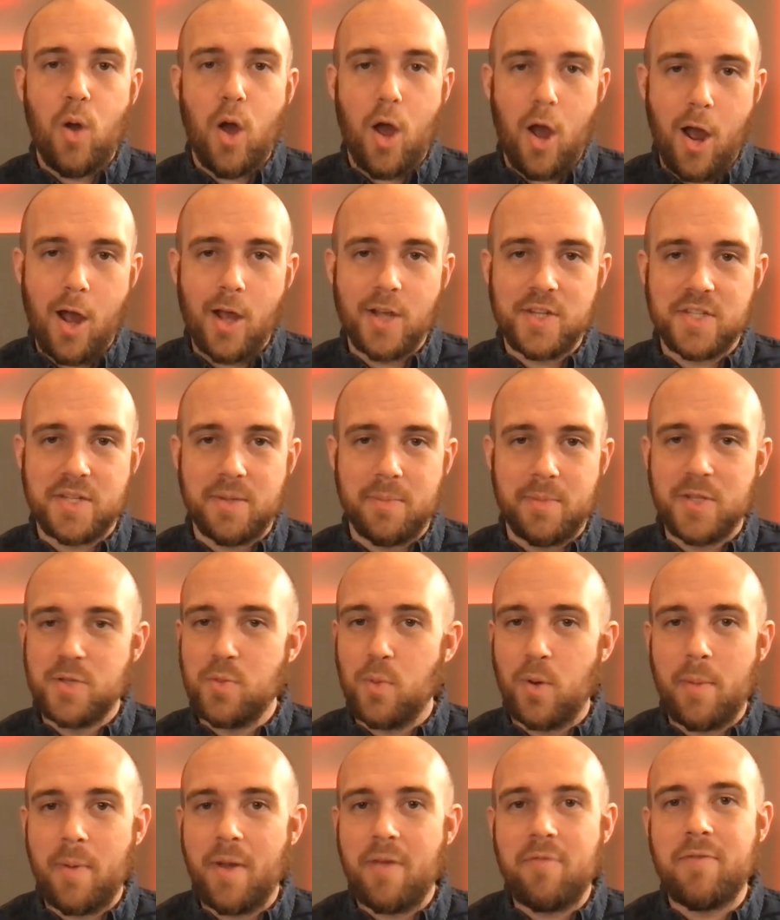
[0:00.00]
awesome. It's
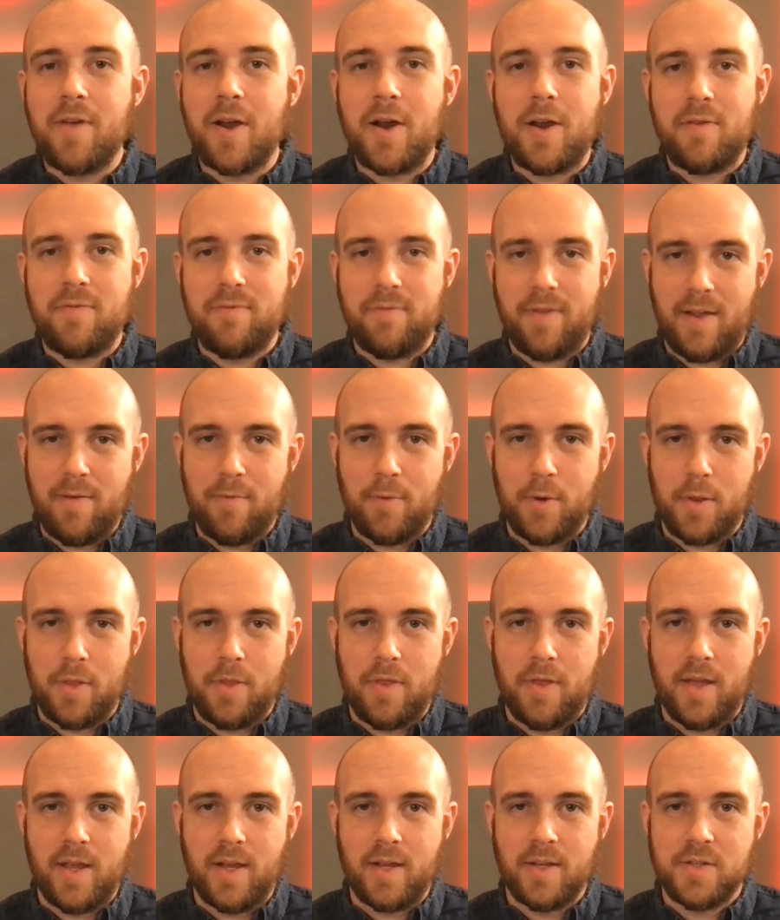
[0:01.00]
one of my very favorite
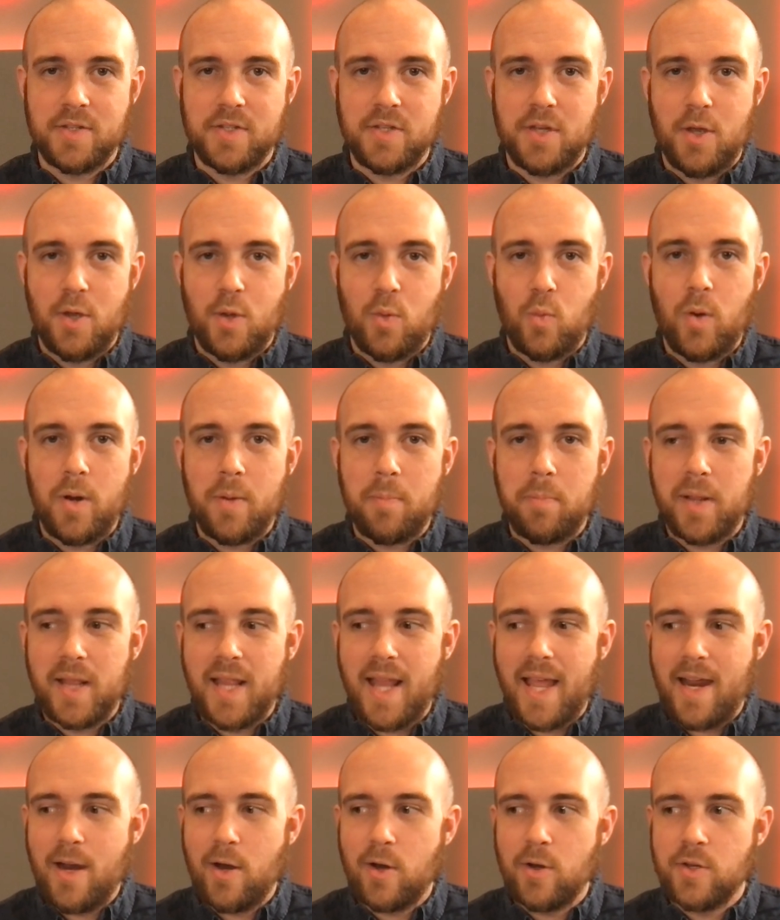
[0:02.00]
things when
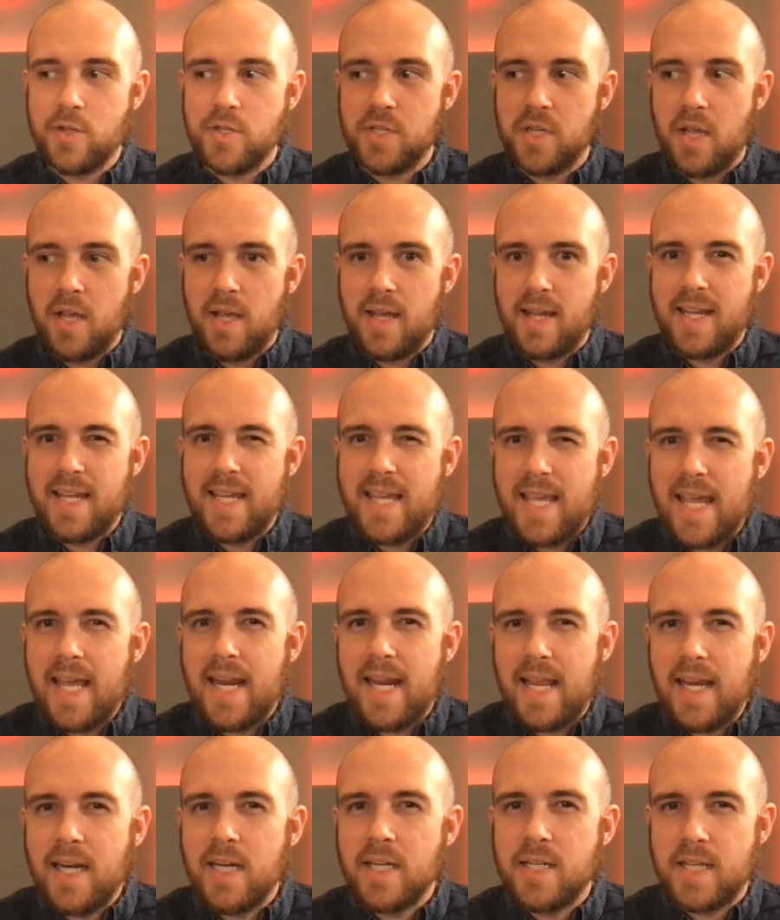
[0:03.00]
players get
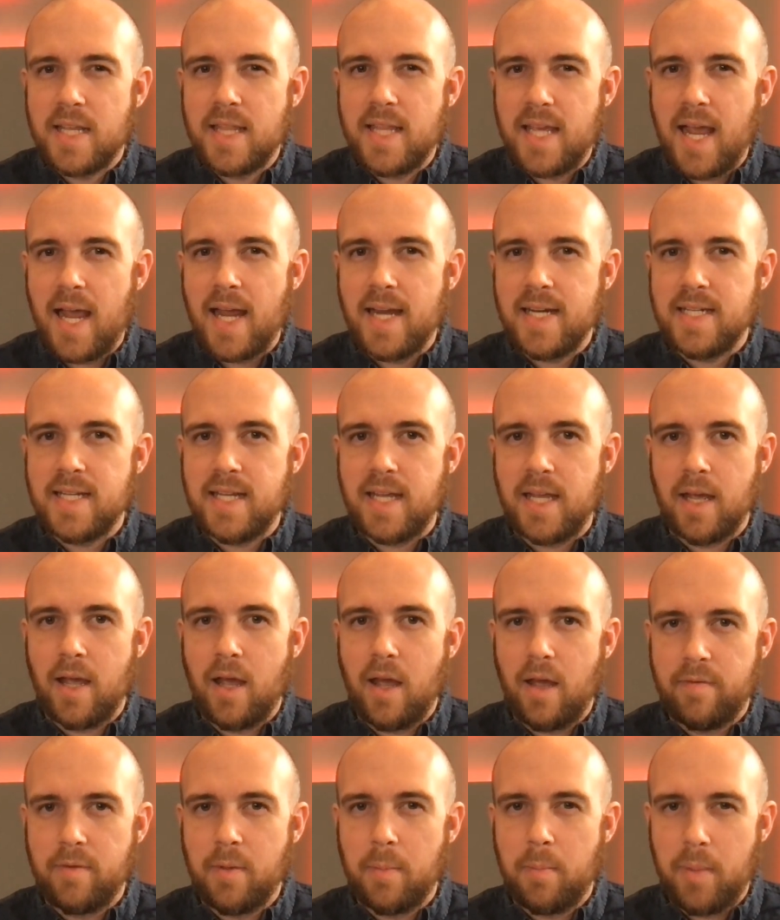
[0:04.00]
into the idea
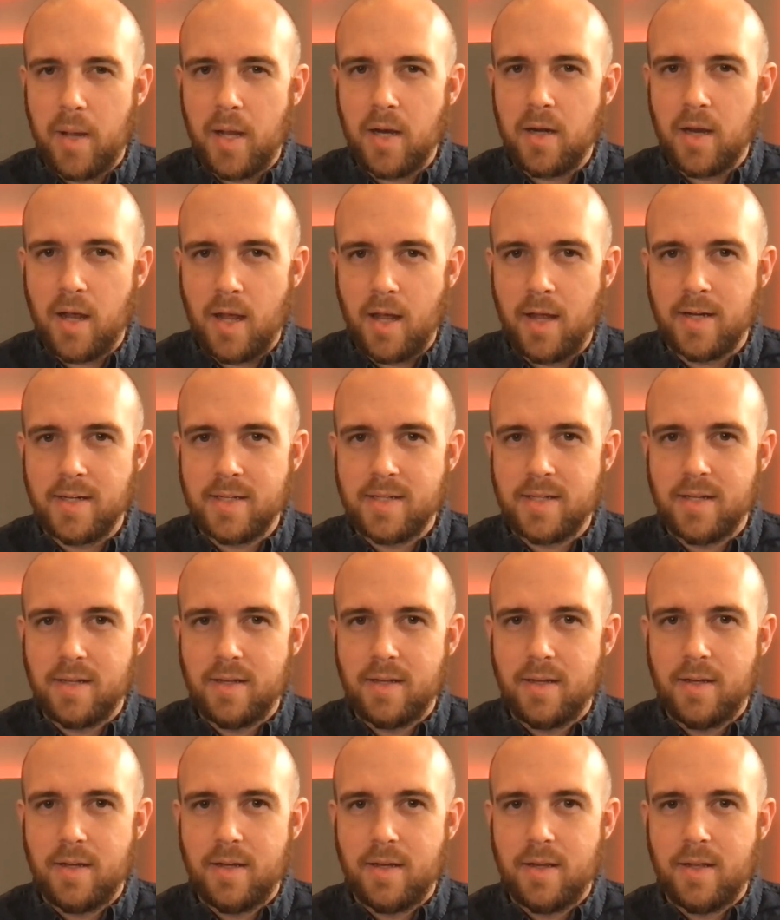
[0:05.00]
of a bug hunt.
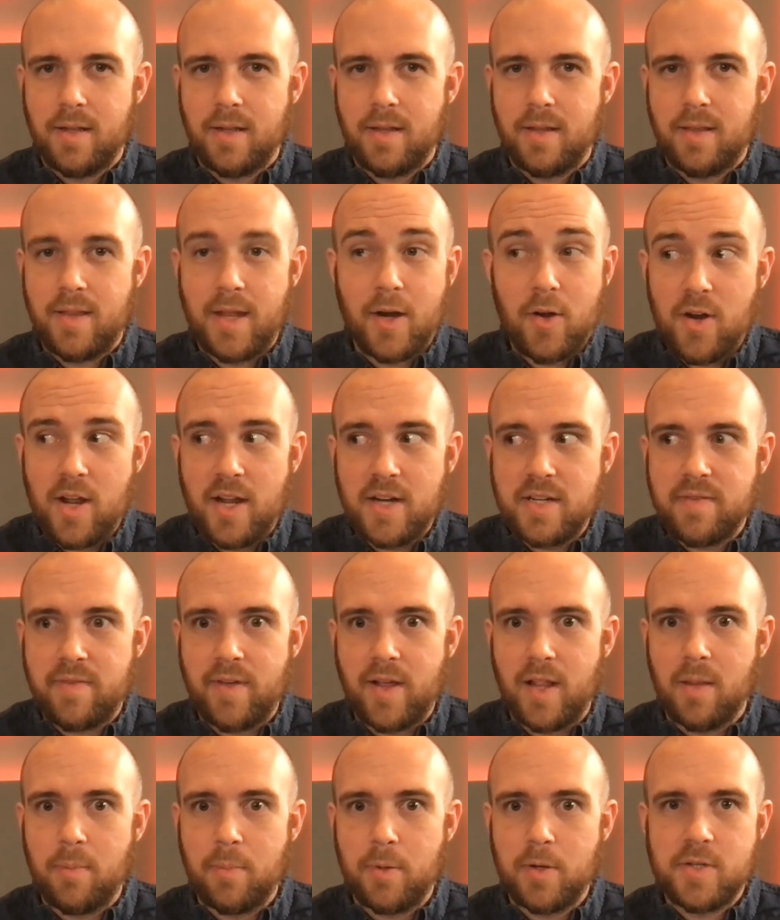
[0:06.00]
They're not
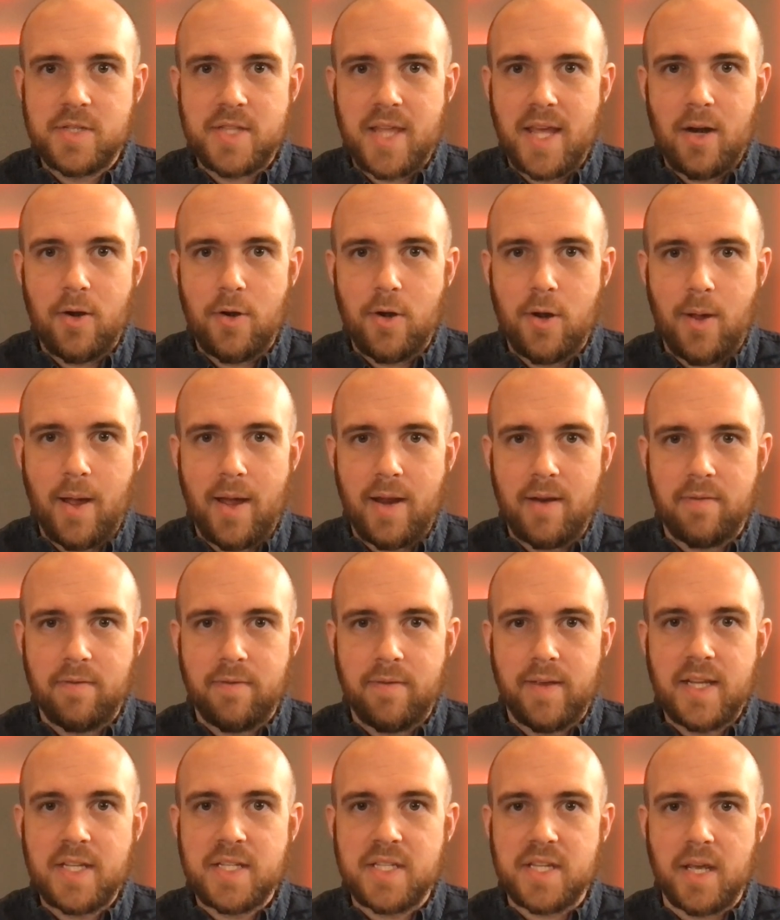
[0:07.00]
developers, they don't know how to
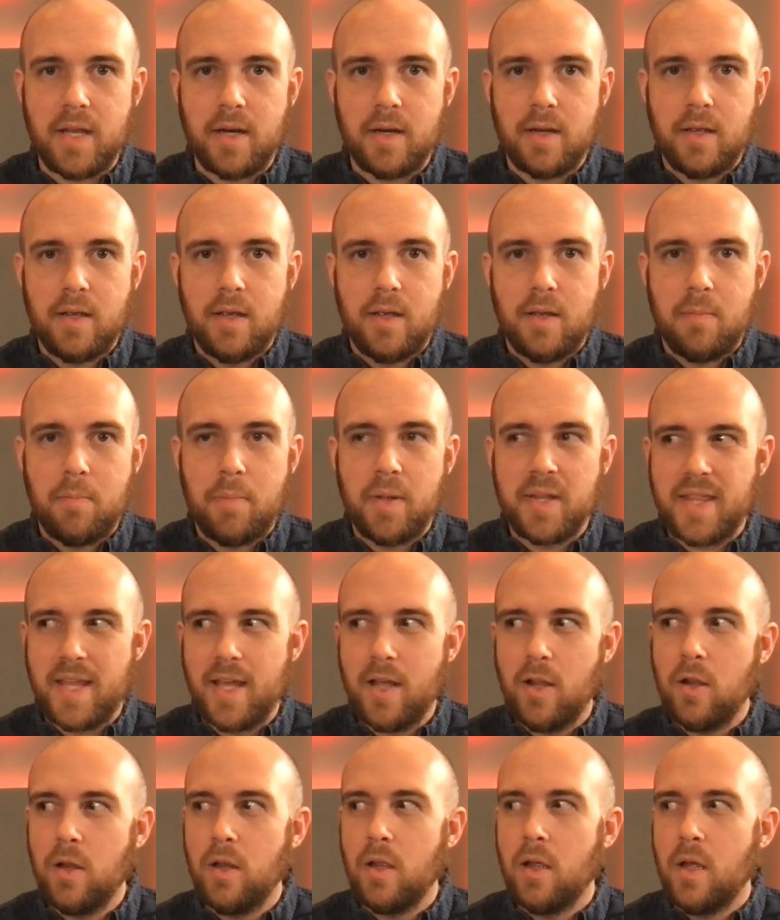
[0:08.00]
fix it, but
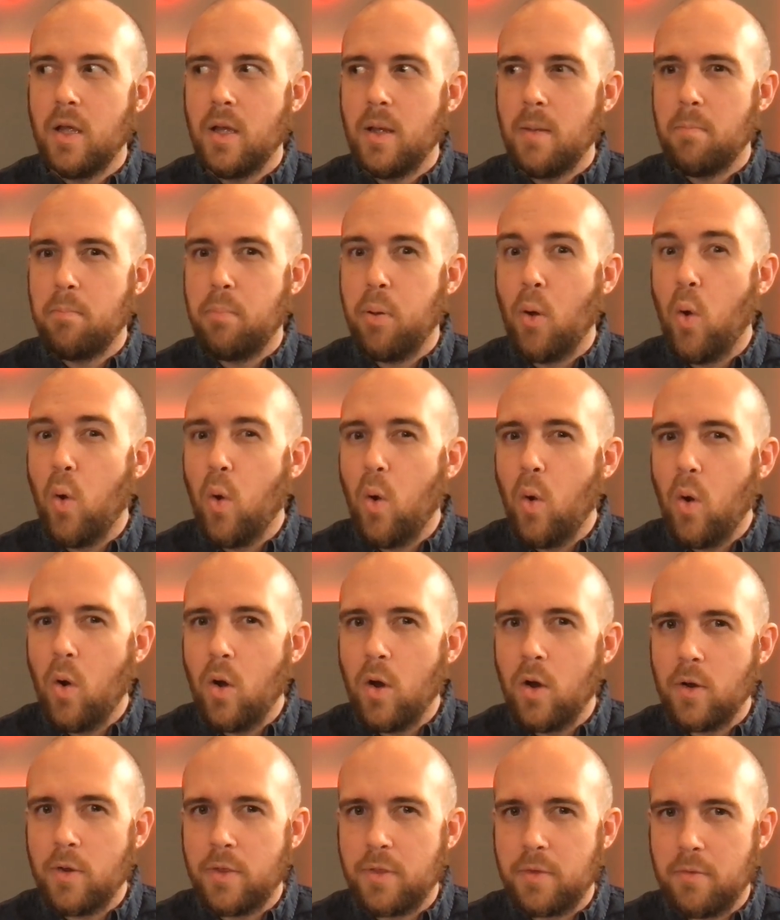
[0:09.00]
they'll
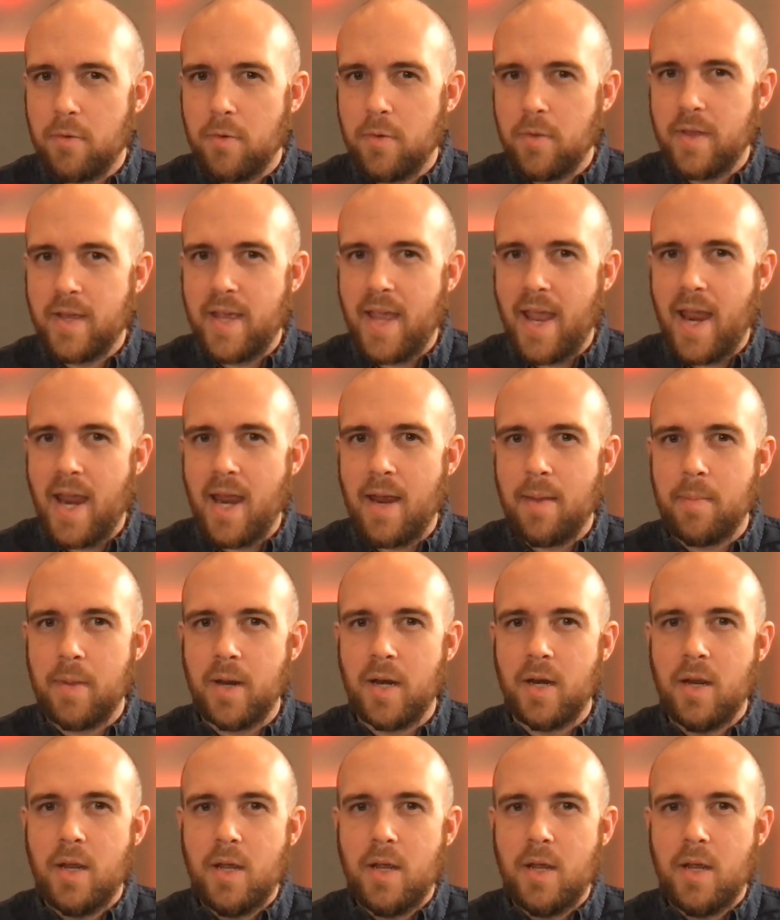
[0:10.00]
pour through the game and